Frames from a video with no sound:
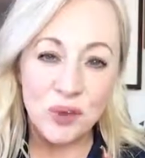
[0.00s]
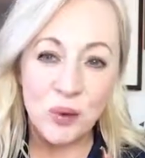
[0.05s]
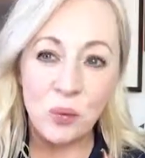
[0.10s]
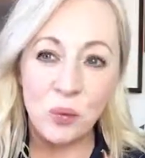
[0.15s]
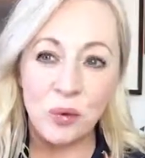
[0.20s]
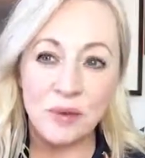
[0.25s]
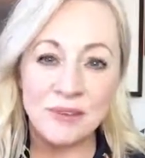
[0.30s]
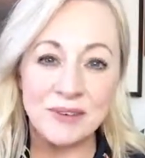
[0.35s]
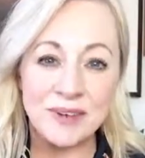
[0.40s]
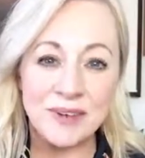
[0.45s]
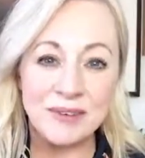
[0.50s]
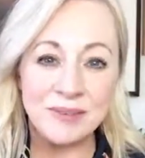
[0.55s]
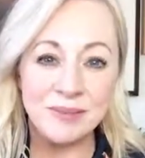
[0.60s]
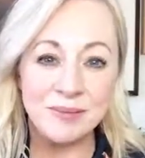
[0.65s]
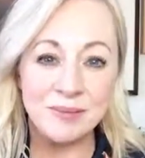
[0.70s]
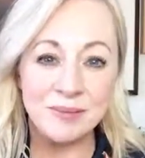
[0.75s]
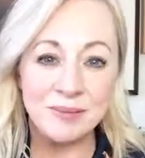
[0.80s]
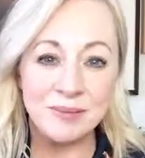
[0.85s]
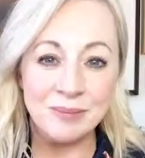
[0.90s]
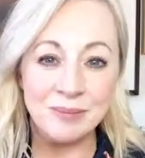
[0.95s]
I wanted to
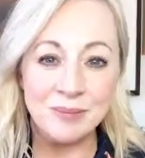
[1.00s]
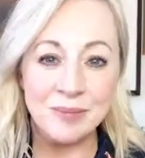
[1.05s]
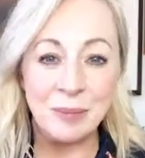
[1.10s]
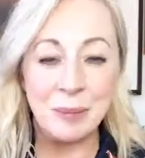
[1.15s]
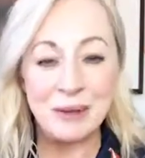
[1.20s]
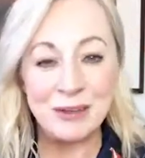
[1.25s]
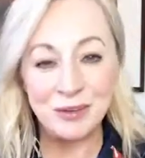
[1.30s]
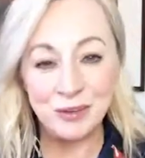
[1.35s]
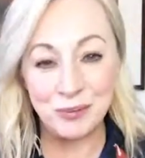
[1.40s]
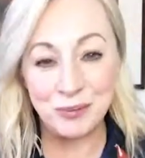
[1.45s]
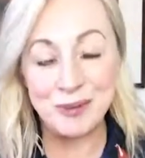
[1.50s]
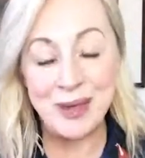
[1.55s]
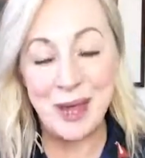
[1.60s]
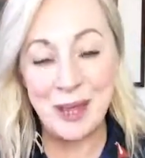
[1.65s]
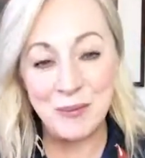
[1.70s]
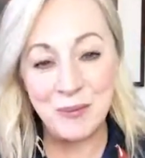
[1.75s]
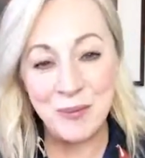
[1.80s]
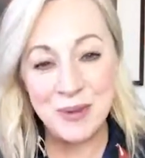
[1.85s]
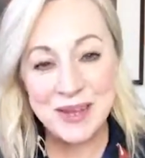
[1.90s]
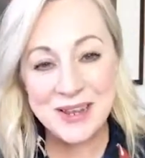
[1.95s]
spend some
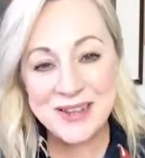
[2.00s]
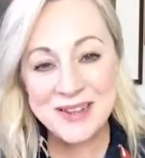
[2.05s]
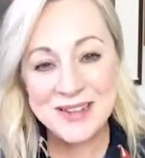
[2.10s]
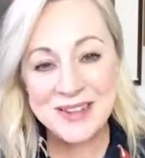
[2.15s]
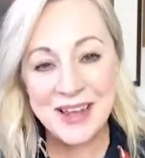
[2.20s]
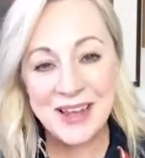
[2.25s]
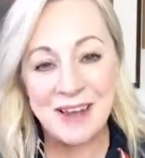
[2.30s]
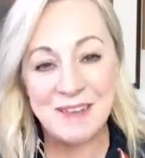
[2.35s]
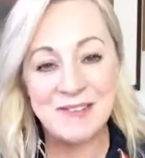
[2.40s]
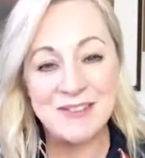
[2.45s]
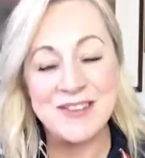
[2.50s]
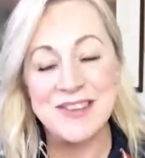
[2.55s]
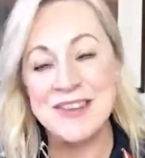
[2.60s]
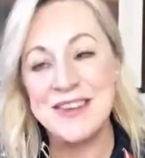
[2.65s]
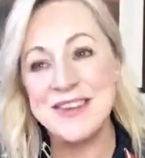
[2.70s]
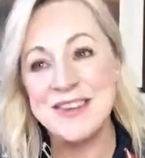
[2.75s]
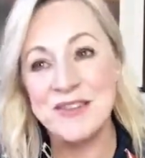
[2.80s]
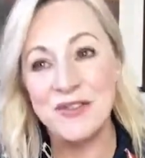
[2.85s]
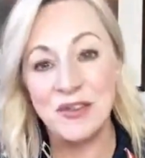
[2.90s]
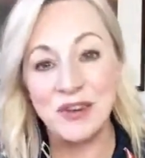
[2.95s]
time with you. I haven't
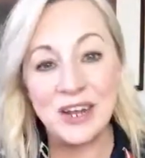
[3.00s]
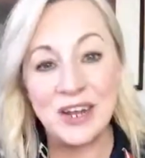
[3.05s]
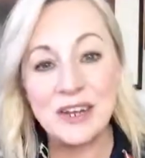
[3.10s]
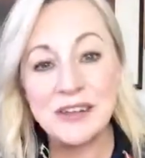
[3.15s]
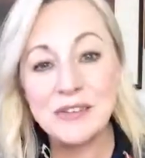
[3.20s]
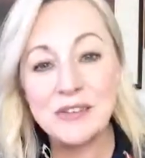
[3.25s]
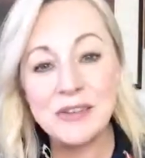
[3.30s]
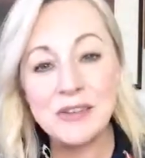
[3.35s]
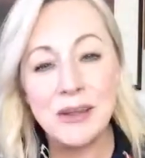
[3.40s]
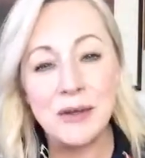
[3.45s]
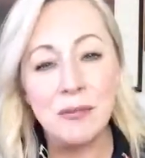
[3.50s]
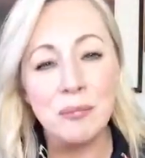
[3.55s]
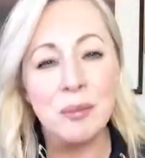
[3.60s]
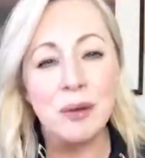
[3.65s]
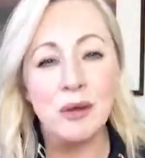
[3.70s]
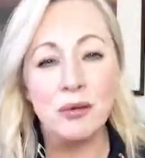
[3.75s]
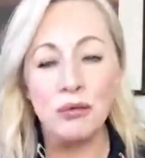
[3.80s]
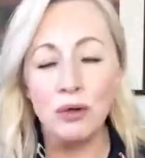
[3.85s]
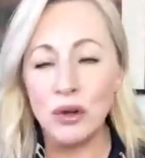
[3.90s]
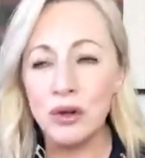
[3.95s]
seen you for ages. I haven't
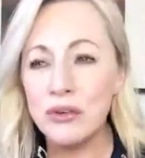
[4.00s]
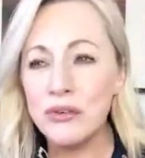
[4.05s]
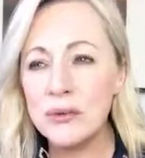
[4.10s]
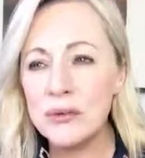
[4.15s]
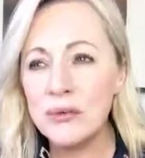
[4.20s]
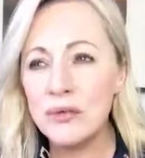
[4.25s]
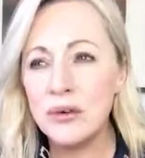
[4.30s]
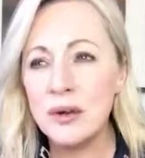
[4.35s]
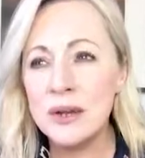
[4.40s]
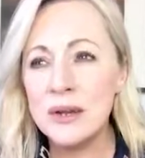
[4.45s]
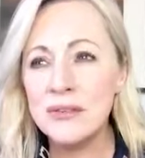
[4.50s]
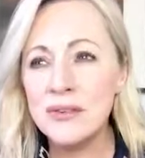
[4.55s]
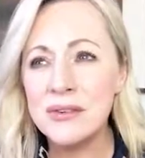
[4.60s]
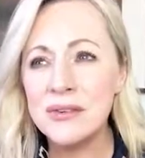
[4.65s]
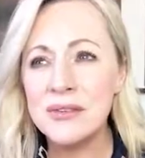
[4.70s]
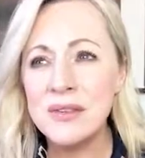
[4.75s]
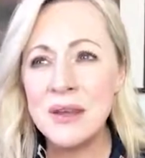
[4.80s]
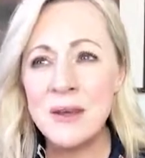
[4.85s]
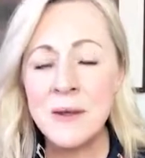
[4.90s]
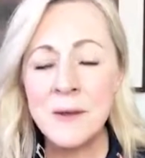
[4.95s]
been around you for
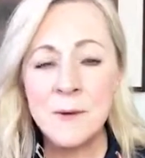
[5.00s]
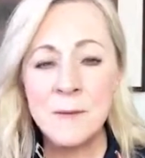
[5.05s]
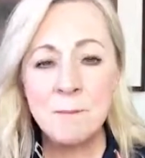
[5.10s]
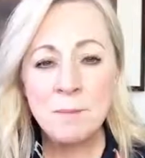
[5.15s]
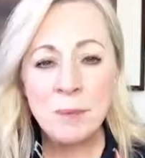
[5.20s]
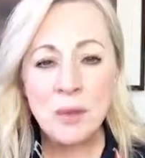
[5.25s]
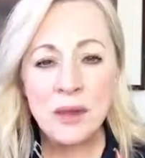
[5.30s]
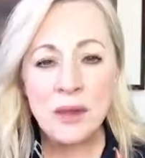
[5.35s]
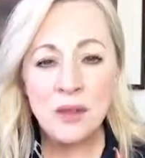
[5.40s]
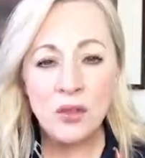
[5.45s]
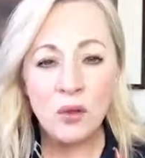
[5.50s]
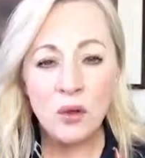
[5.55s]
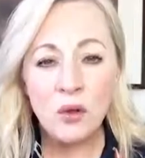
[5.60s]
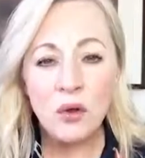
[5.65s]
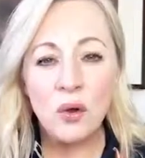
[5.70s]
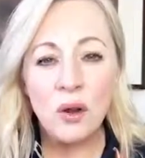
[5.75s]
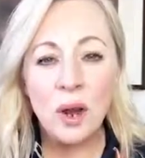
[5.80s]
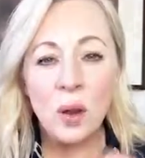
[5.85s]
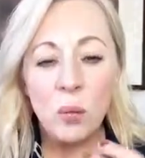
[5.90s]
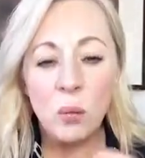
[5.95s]
ages. And I thought,
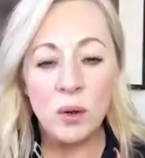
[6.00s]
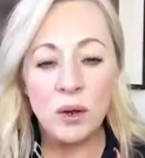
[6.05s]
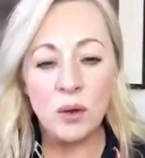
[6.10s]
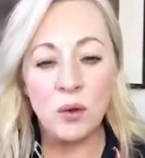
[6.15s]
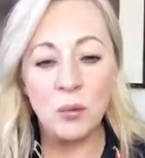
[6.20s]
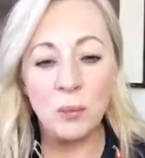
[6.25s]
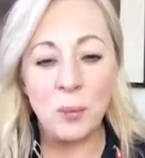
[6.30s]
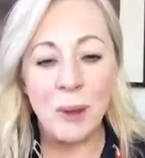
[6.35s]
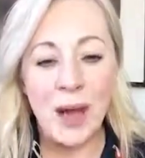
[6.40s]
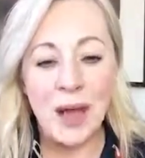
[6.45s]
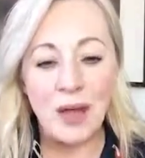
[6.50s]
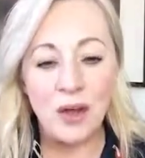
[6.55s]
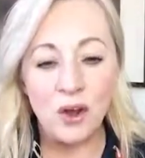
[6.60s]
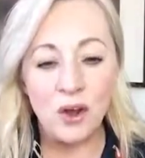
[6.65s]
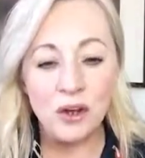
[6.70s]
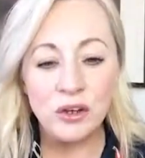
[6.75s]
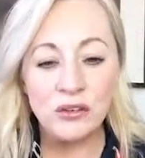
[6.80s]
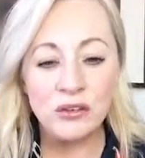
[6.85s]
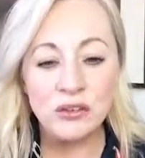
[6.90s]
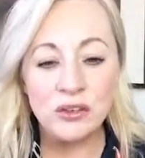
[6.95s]
God, I want to go back
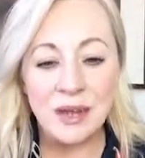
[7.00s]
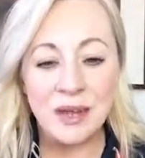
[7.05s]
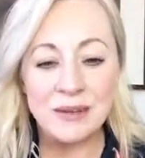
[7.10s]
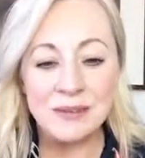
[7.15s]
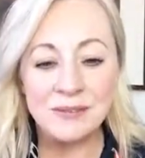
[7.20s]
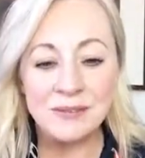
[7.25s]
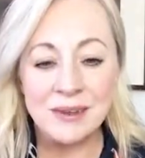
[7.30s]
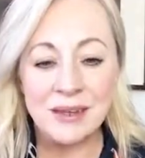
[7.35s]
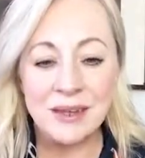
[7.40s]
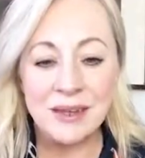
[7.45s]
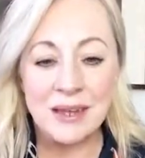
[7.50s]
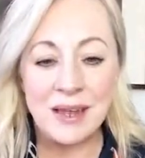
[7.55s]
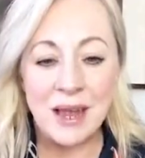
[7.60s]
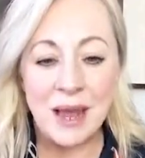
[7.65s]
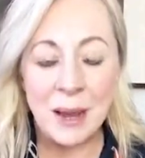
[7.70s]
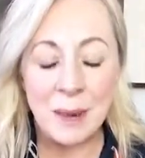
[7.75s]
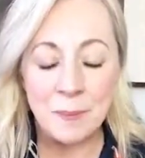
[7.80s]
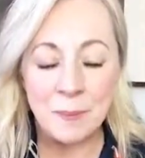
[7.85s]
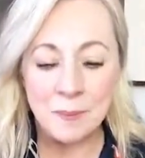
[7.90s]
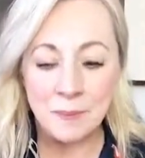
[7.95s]
out and
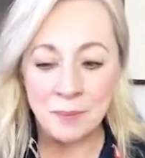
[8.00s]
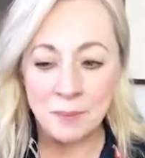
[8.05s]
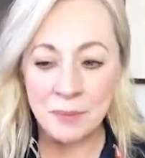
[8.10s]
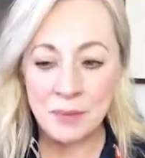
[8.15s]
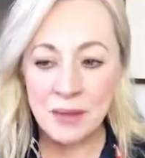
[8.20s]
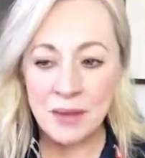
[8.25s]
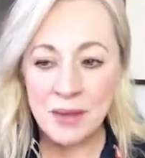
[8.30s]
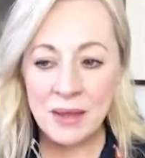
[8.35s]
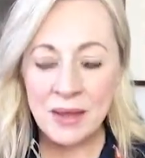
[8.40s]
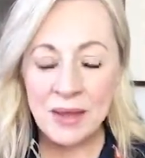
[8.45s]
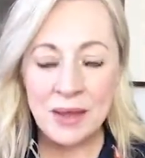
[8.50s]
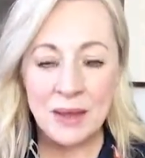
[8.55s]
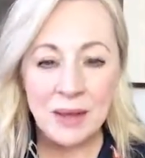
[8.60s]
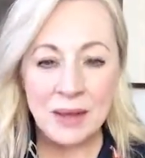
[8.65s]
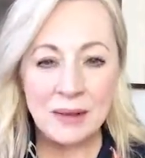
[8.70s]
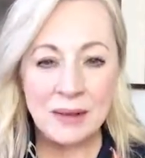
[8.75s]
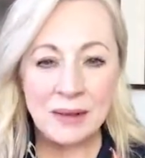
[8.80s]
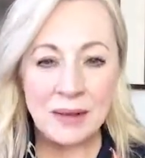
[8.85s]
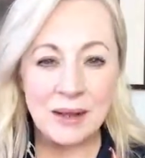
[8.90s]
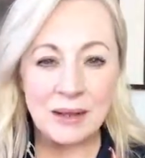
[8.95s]

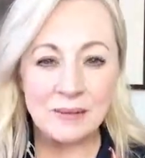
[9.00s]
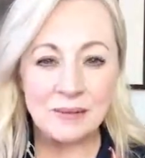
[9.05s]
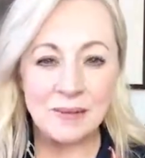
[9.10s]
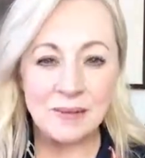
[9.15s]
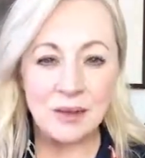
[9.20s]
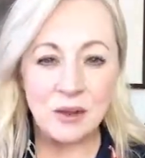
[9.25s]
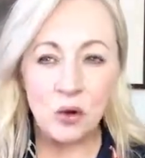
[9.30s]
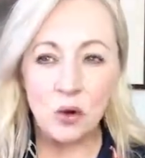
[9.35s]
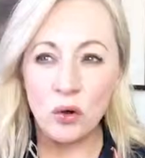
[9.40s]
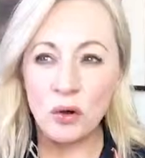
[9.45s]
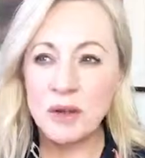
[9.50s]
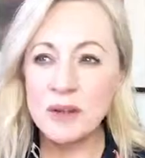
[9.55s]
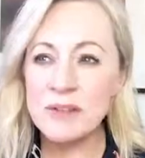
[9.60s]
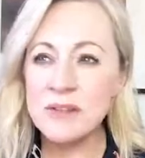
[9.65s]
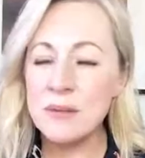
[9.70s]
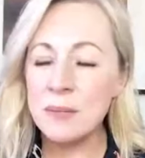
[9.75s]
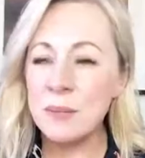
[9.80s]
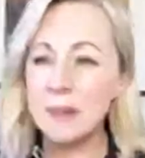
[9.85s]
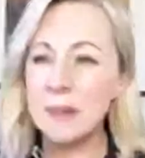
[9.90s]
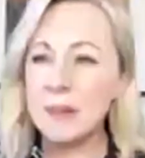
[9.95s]
to the
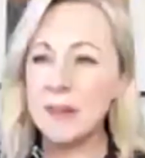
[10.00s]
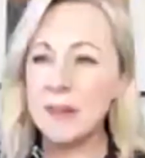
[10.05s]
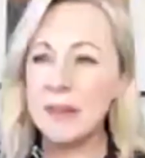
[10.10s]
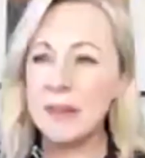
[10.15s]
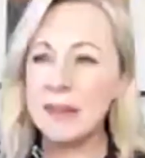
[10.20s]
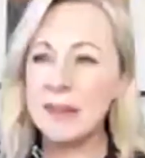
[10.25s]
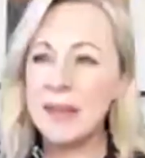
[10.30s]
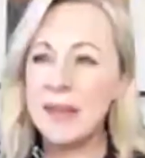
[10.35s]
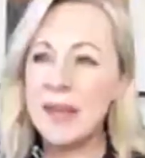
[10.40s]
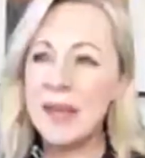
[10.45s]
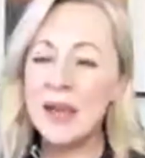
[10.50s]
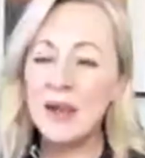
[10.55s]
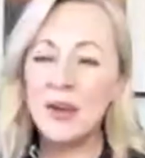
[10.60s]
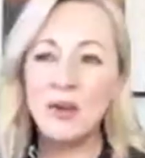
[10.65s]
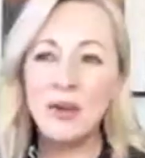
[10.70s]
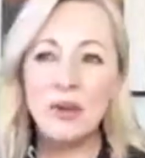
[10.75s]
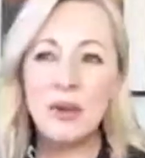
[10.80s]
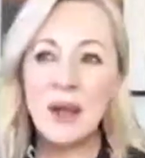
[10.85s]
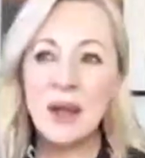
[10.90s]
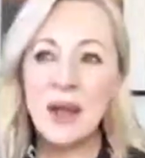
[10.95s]
audience. I've been thinking,
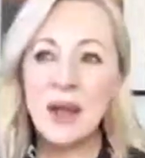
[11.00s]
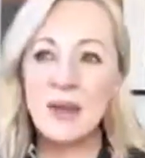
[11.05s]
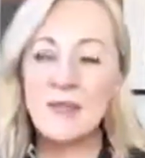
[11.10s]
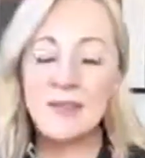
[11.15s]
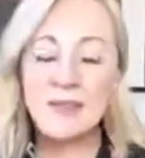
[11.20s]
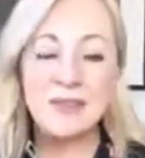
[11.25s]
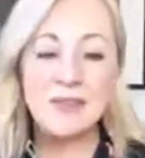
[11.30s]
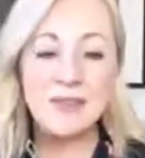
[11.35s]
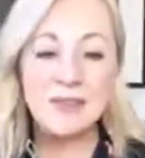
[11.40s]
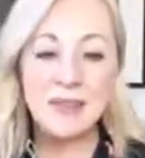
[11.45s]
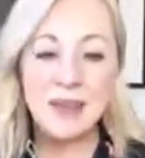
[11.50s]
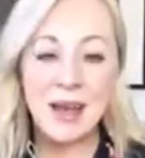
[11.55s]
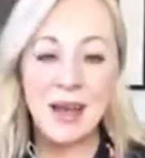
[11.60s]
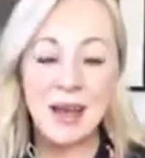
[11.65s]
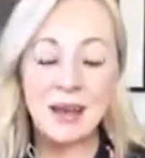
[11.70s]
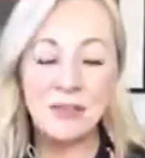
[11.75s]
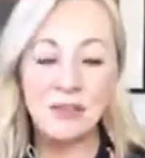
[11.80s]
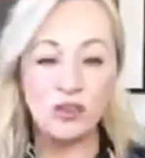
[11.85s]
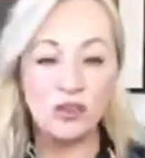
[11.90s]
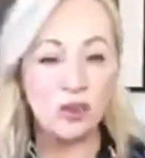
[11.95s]
God, I haven't
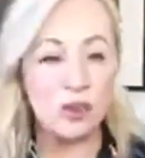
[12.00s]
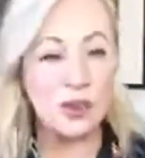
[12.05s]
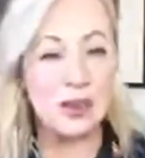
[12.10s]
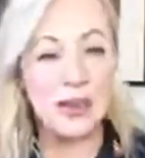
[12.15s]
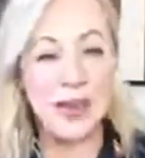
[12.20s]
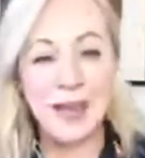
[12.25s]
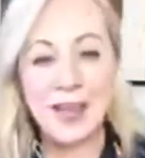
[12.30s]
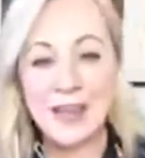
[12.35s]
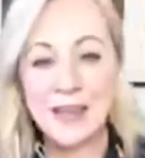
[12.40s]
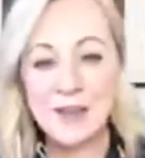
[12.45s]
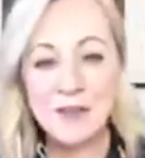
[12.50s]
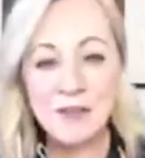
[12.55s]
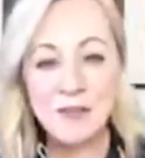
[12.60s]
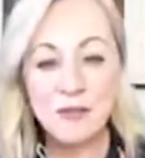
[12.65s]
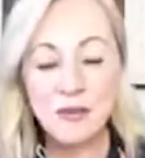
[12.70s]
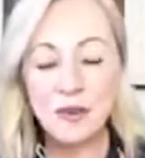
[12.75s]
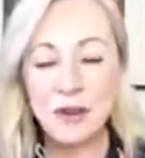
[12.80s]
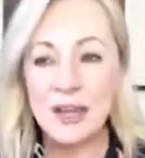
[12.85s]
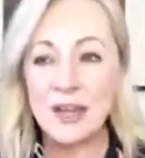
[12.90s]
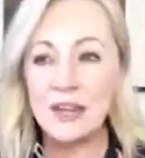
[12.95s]
done a live
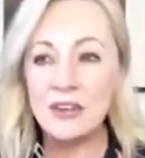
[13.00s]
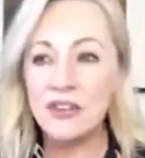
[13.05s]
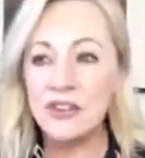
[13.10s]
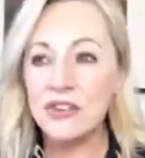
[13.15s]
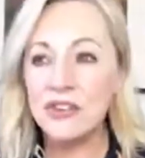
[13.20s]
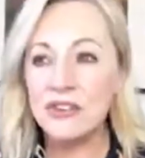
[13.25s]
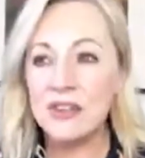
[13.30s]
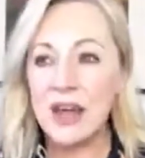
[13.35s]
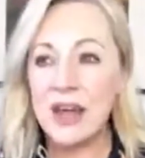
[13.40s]
for ages.